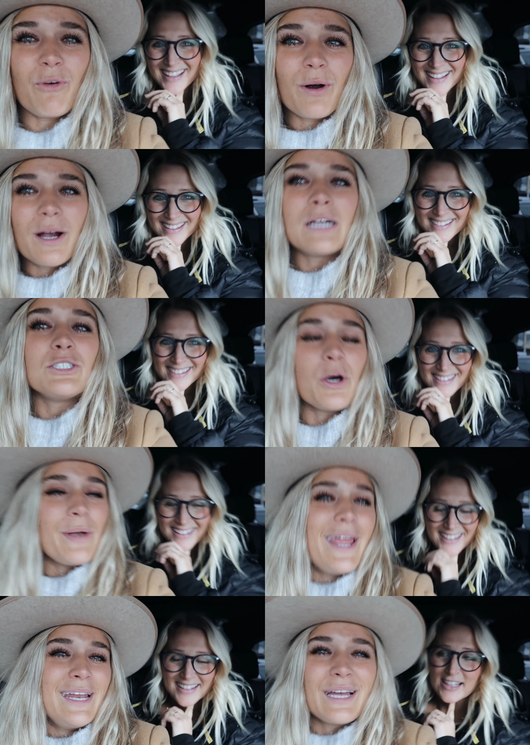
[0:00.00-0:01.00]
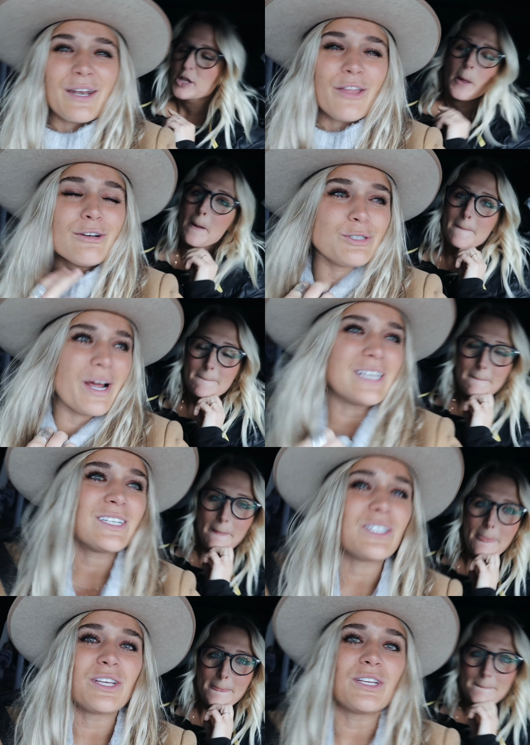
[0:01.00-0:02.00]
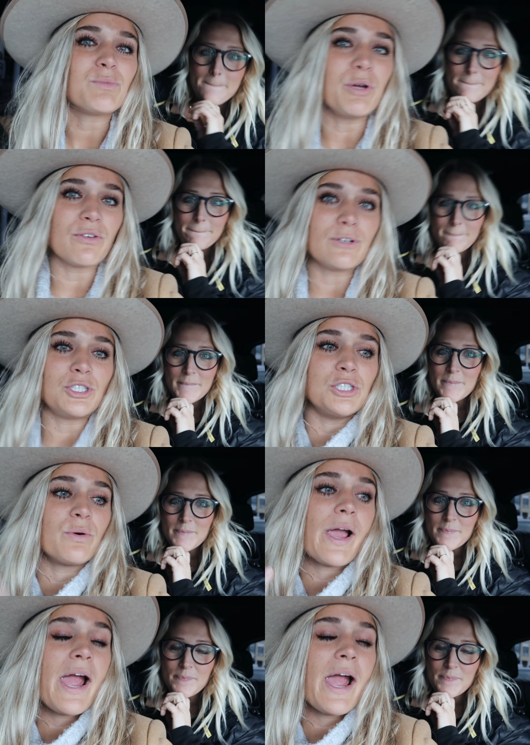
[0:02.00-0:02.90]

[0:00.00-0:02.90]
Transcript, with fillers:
Speaker 1: for donating another dress to this beautiful shoot.